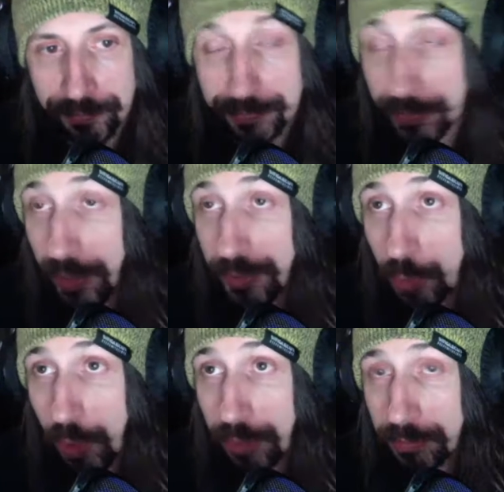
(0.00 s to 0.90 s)
As
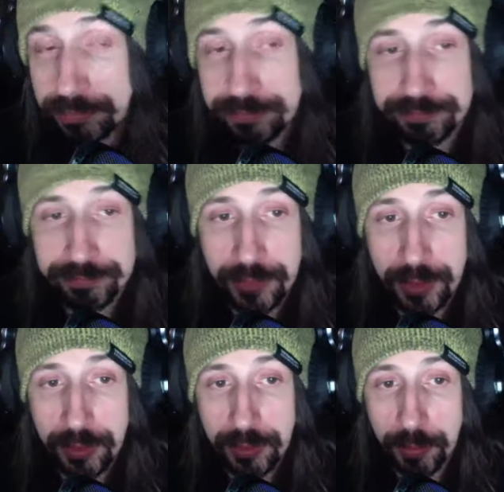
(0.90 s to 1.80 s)
one,
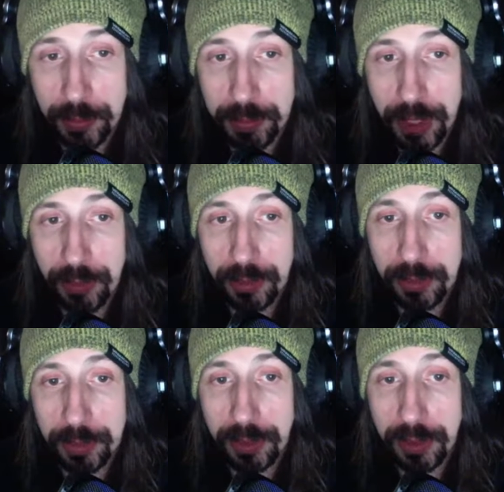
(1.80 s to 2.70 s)
we powered
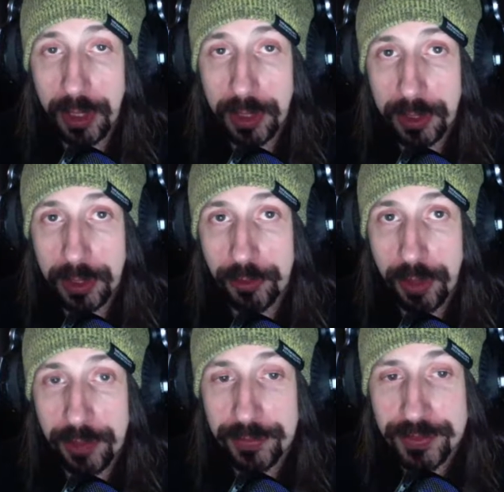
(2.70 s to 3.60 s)
up our ion
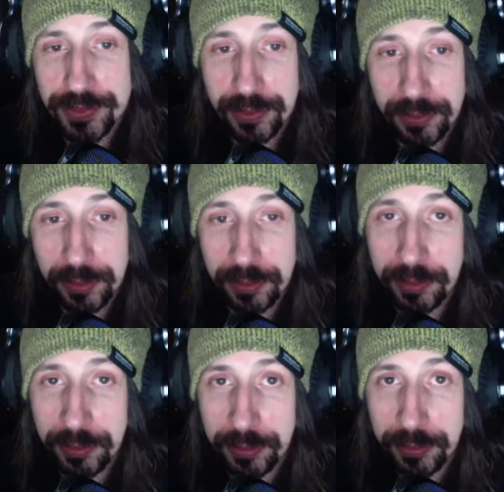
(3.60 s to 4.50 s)
drives
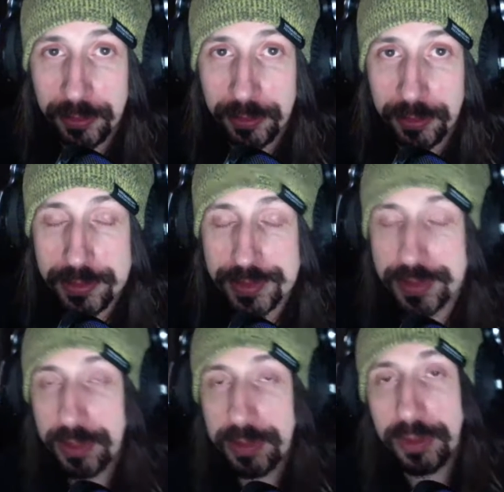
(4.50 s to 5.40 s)
and
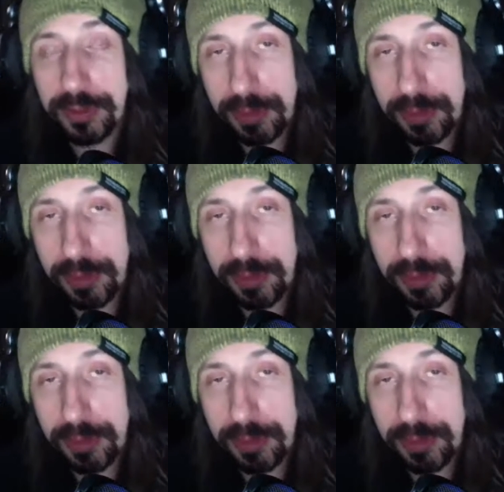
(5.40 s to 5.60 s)
started the long